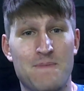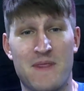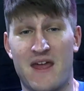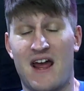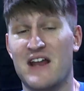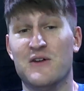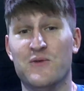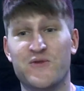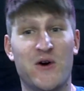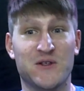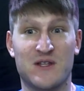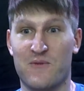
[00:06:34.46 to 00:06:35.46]
And I don't
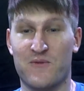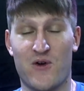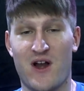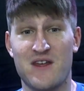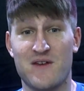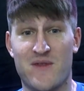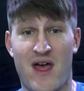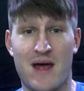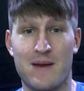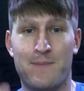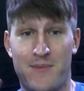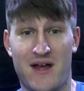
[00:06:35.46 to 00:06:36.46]
fault them for any of
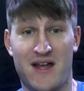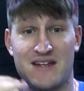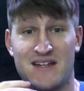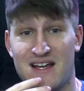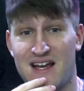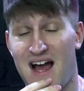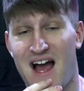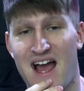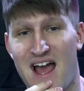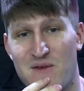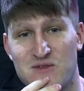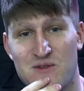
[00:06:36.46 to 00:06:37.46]
that, but I
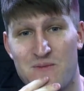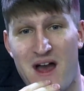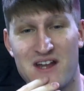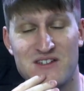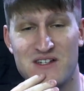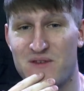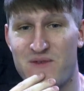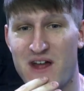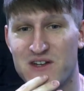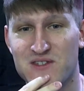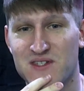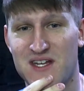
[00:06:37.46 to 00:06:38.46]
have to imagine
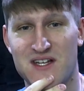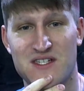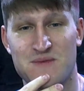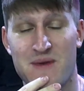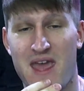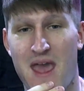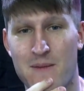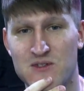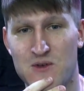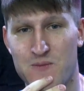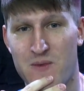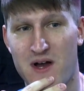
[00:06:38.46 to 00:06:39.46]
eventually it just became
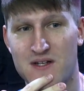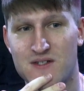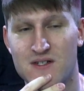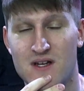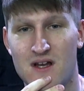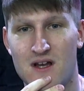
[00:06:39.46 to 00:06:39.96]
too much.